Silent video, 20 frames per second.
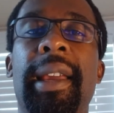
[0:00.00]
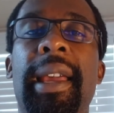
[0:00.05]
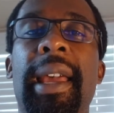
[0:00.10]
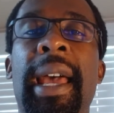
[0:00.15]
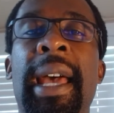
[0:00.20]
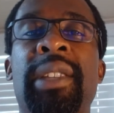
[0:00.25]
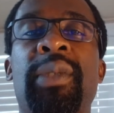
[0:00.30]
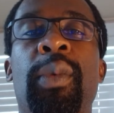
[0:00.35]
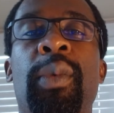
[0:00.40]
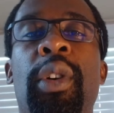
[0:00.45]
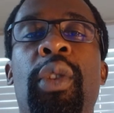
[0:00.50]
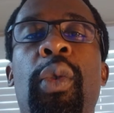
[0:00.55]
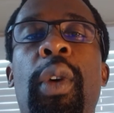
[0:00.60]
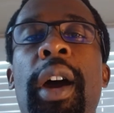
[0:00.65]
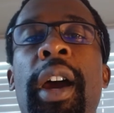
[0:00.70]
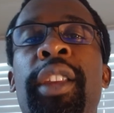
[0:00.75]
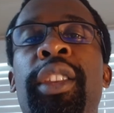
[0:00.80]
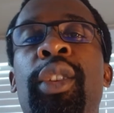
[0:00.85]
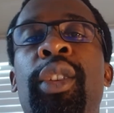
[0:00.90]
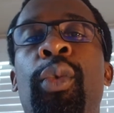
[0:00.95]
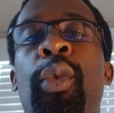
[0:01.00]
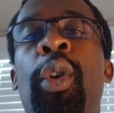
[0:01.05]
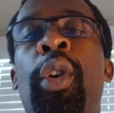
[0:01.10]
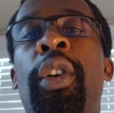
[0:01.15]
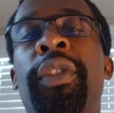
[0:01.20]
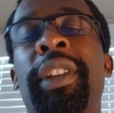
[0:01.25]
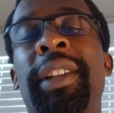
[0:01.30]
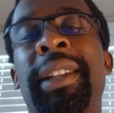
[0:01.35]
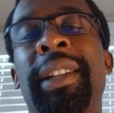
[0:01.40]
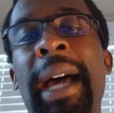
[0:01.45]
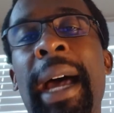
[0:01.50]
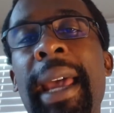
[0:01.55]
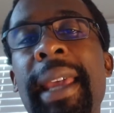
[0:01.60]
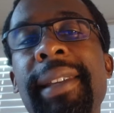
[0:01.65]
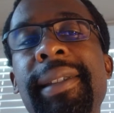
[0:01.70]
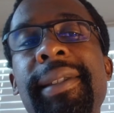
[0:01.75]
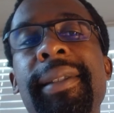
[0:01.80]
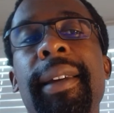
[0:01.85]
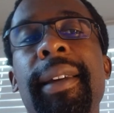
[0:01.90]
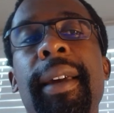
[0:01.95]
as it required the roll of the
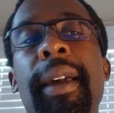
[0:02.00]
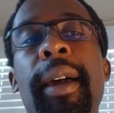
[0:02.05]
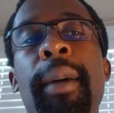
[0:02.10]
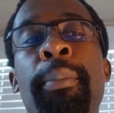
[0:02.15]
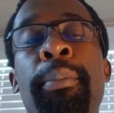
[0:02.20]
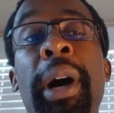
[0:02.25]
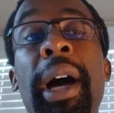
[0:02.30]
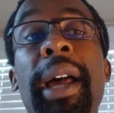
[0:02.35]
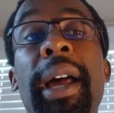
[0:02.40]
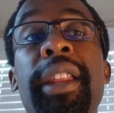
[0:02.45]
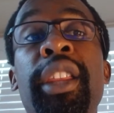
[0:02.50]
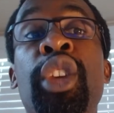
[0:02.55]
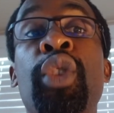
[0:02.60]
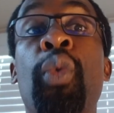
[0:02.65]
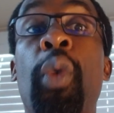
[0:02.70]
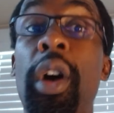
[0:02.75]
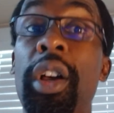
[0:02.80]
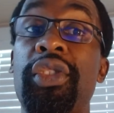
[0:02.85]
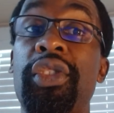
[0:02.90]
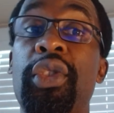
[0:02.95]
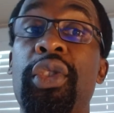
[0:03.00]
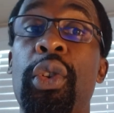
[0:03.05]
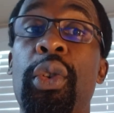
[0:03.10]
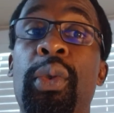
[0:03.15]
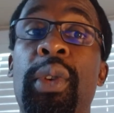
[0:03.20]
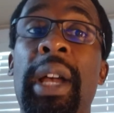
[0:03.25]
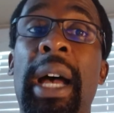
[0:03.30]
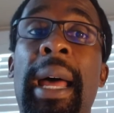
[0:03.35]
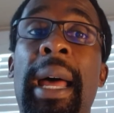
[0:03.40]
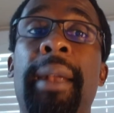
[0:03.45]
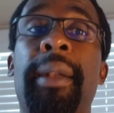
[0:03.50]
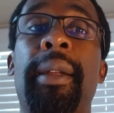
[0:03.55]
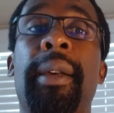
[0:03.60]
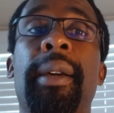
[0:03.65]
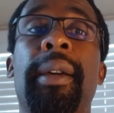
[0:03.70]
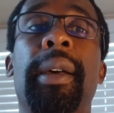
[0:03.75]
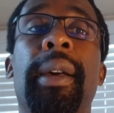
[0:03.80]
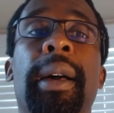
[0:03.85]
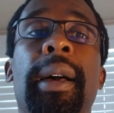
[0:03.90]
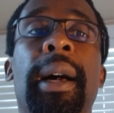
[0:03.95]
dice, but you also got
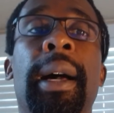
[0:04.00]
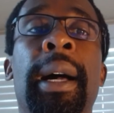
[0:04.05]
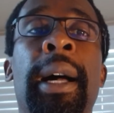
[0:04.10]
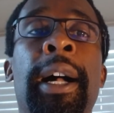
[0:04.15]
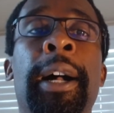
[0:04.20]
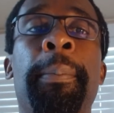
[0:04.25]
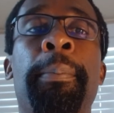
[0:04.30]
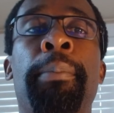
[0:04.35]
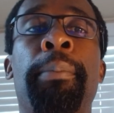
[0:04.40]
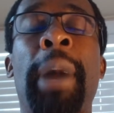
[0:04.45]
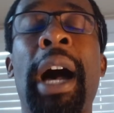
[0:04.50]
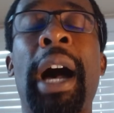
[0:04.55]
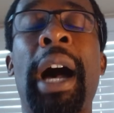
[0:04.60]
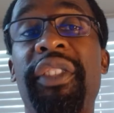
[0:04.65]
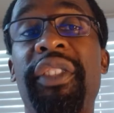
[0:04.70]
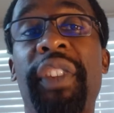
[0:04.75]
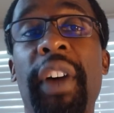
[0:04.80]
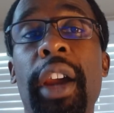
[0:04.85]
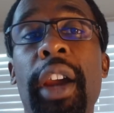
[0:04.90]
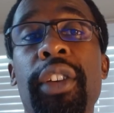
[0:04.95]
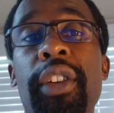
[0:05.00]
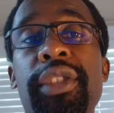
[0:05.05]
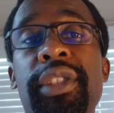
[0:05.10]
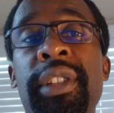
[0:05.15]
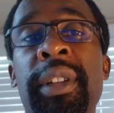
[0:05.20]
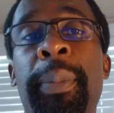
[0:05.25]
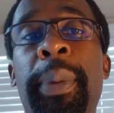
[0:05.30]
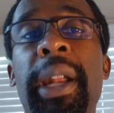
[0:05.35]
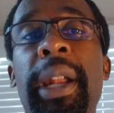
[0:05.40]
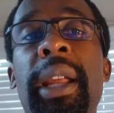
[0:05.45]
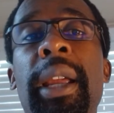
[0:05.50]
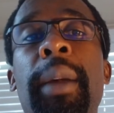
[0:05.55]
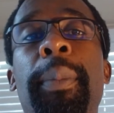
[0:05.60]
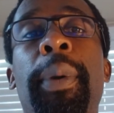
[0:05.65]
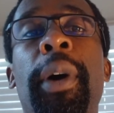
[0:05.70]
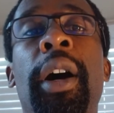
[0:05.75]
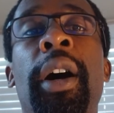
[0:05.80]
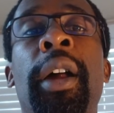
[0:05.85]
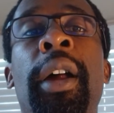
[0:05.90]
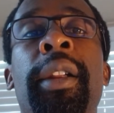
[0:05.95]
modifiers depending
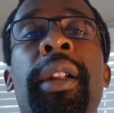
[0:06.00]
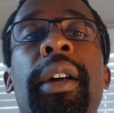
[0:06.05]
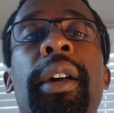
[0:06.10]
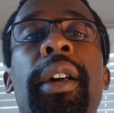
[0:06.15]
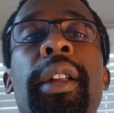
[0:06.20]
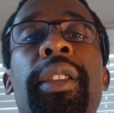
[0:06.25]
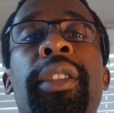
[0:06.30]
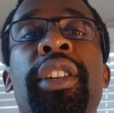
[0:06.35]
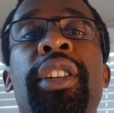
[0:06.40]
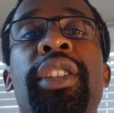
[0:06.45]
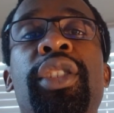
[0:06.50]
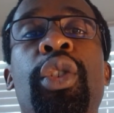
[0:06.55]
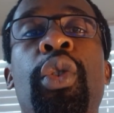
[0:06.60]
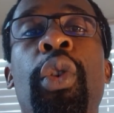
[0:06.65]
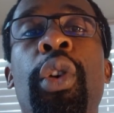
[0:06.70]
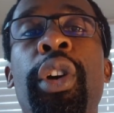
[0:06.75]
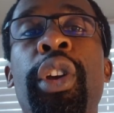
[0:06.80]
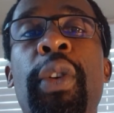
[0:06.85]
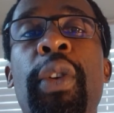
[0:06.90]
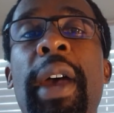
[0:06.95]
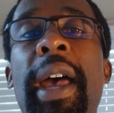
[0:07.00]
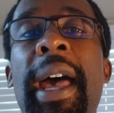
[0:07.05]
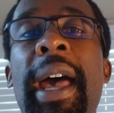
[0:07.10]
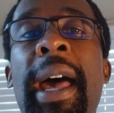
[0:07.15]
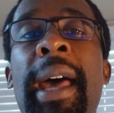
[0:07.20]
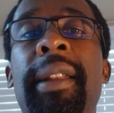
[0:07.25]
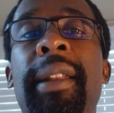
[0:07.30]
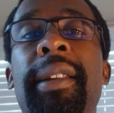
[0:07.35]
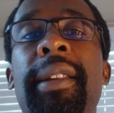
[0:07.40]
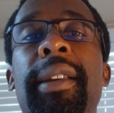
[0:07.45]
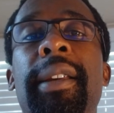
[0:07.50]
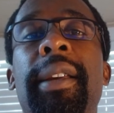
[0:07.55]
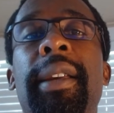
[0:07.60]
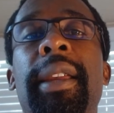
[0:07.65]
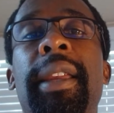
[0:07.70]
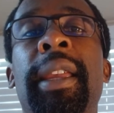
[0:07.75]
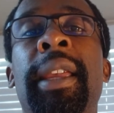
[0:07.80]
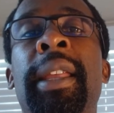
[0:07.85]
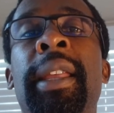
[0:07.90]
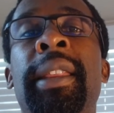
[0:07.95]
upon the score you had
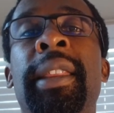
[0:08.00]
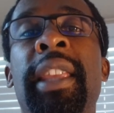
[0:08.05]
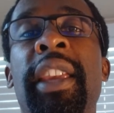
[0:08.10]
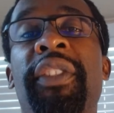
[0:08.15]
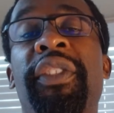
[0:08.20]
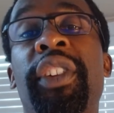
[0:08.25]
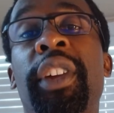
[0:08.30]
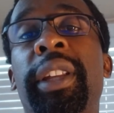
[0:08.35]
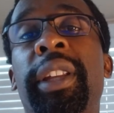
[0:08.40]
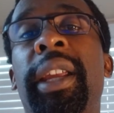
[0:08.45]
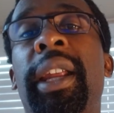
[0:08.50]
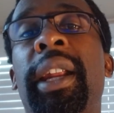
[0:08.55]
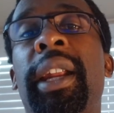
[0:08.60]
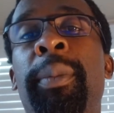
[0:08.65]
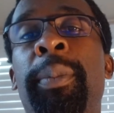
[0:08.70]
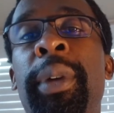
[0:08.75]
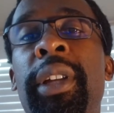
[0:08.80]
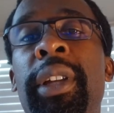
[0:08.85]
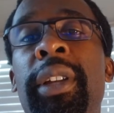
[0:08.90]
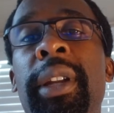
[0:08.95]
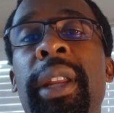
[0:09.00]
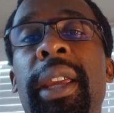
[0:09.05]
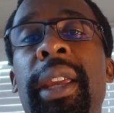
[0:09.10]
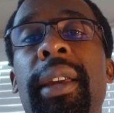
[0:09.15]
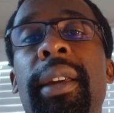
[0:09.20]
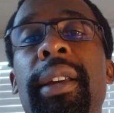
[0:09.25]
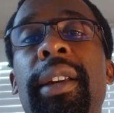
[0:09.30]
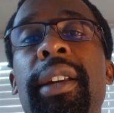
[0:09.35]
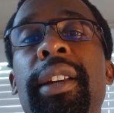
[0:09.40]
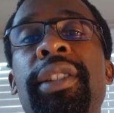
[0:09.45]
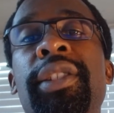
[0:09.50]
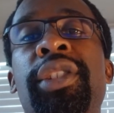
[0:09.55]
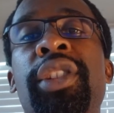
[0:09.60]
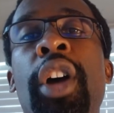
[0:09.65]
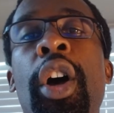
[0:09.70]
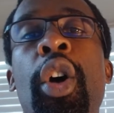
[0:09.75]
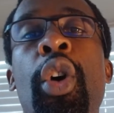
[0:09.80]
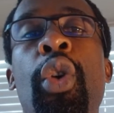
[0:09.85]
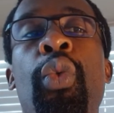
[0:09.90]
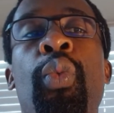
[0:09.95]
in the affiliated ability.
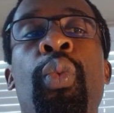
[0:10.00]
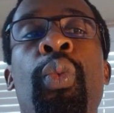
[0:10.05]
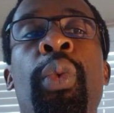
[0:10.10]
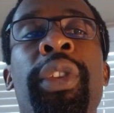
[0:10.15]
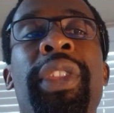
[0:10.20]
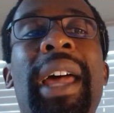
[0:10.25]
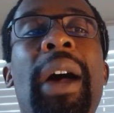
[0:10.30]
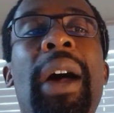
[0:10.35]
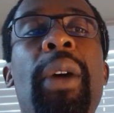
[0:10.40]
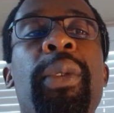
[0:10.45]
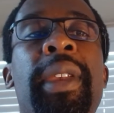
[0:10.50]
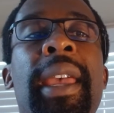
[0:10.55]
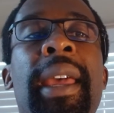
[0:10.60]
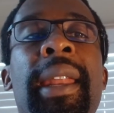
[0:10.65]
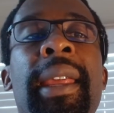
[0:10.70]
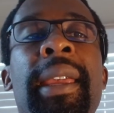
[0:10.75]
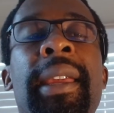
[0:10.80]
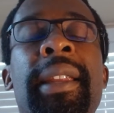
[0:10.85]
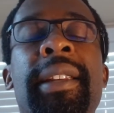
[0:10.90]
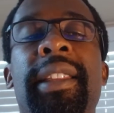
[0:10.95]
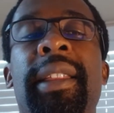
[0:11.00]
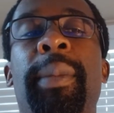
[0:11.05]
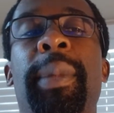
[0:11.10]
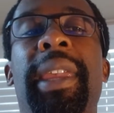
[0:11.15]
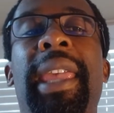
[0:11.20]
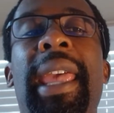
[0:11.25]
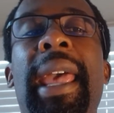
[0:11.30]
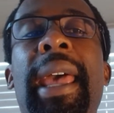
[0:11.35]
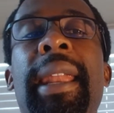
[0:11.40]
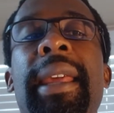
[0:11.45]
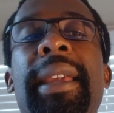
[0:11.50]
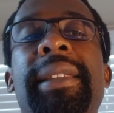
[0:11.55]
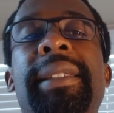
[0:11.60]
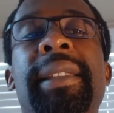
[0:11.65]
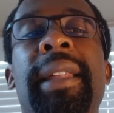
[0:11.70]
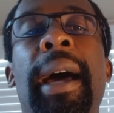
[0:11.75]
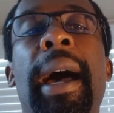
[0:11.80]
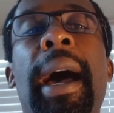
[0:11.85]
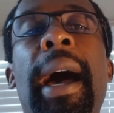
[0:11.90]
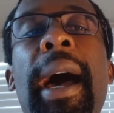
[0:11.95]
So without getting into the mechanics,
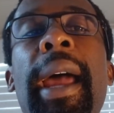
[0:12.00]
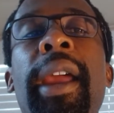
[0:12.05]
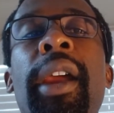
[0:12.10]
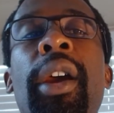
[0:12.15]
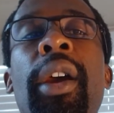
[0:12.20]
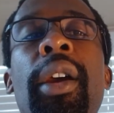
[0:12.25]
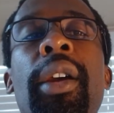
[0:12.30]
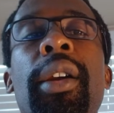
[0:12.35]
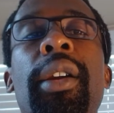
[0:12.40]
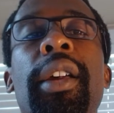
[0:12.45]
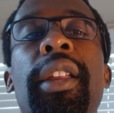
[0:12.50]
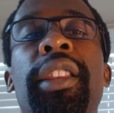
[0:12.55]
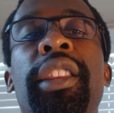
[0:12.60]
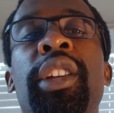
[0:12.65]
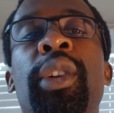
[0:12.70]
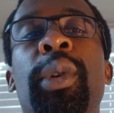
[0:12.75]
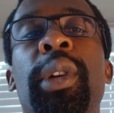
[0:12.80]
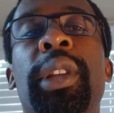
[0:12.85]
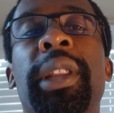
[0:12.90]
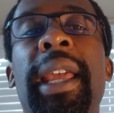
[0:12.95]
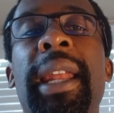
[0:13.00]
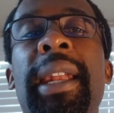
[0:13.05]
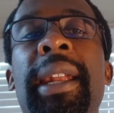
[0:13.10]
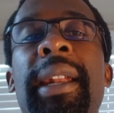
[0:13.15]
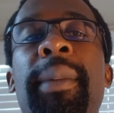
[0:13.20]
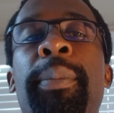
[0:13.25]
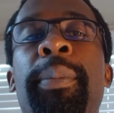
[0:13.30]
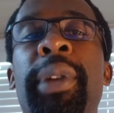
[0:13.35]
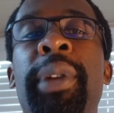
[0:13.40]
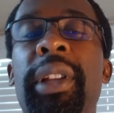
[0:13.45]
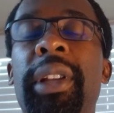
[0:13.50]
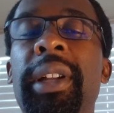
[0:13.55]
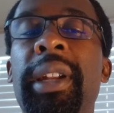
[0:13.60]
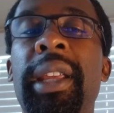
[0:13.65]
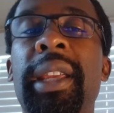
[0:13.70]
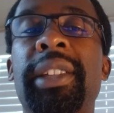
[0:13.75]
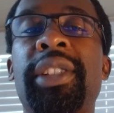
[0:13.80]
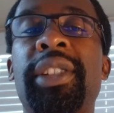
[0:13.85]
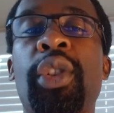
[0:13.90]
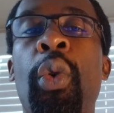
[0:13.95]
the higher the related
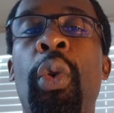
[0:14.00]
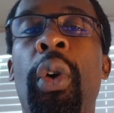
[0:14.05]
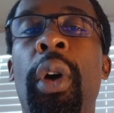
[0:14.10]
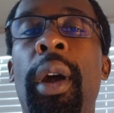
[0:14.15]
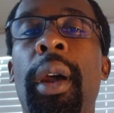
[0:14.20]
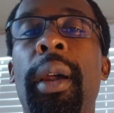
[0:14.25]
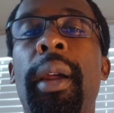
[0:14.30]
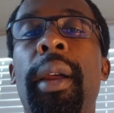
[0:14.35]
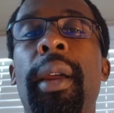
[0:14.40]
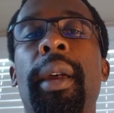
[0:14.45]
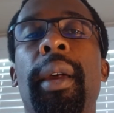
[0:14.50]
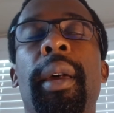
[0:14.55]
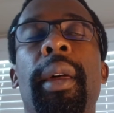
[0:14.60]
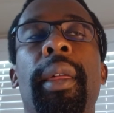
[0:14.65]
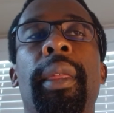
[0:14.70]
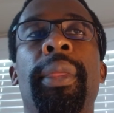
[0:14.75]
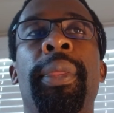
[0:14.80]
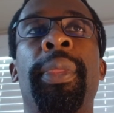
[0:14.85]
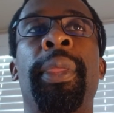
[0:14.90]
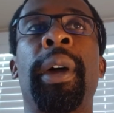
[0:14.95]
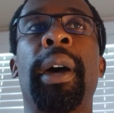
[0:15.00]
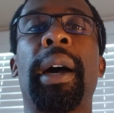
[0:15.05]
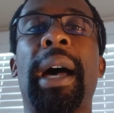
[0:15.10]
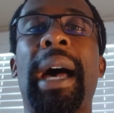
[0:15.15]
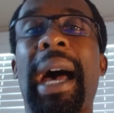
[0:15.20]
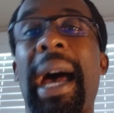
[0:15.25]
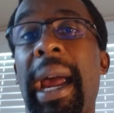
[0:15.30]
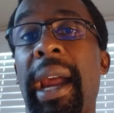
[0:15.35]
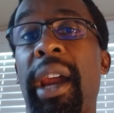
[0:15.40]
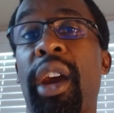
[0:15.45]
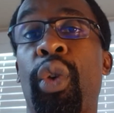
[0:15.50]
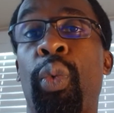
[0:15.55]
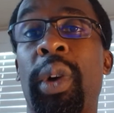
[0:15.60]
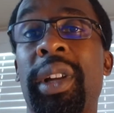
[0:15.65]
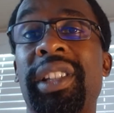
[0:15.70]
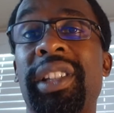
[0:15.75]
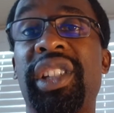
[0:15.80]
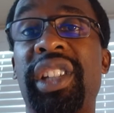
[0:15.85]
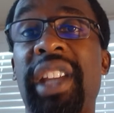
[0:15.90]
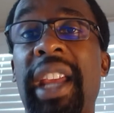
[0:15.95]
ability score, the higher
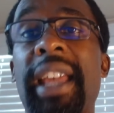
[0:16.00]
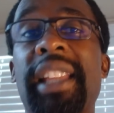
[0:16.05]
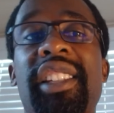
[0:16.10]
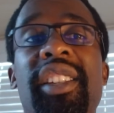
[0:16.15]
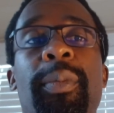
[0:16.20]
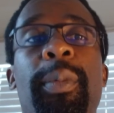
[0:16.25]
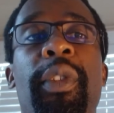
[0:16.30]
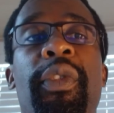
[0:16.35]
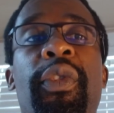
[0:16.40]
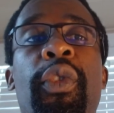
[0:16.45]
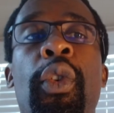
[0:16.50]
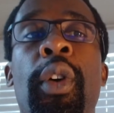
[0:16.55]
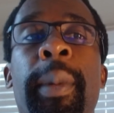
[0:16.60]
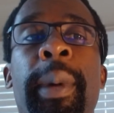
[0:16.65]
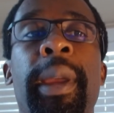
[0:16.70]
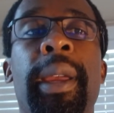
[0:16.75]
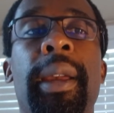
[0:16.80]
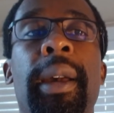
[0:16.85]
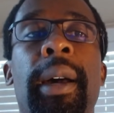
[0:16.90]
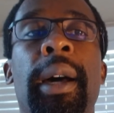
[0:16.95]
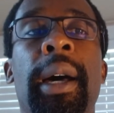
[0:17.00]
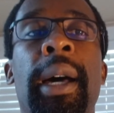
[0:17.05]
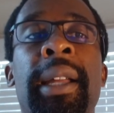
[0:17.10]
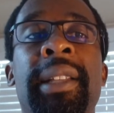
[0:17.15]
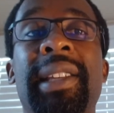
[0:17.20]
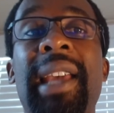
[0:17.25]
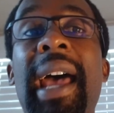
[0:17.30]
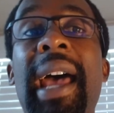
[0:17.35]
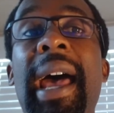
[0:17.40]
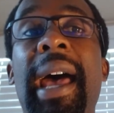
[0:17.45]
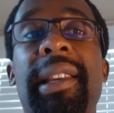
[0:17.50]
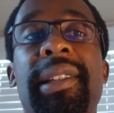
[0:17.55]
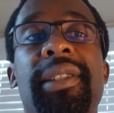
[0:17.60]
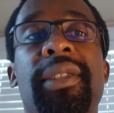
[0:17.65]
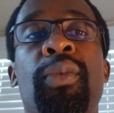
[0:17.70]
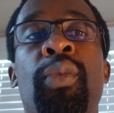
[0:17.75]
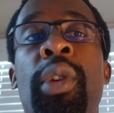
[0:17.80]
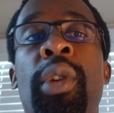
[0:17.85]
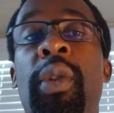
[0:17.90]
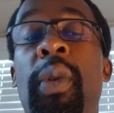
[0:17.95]
one's chance of performing a task
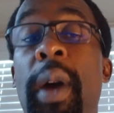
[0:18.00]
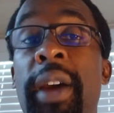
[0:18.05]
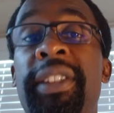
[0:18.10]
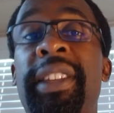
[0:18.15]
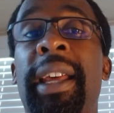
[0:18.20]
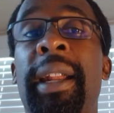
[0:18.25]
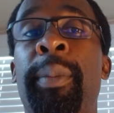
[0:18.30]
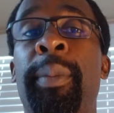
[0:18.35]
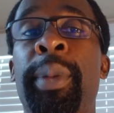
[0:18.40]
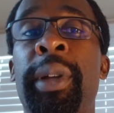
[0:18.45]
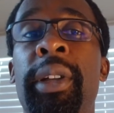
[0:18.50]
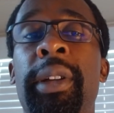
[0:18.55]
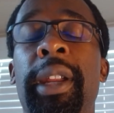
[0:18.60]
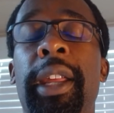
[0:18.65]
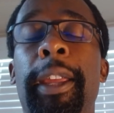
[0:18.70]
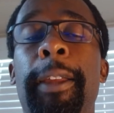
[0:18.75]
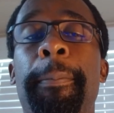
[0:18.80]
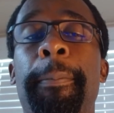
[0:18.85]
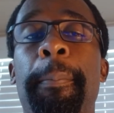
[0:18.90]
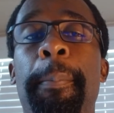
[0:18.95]
requiring that ability.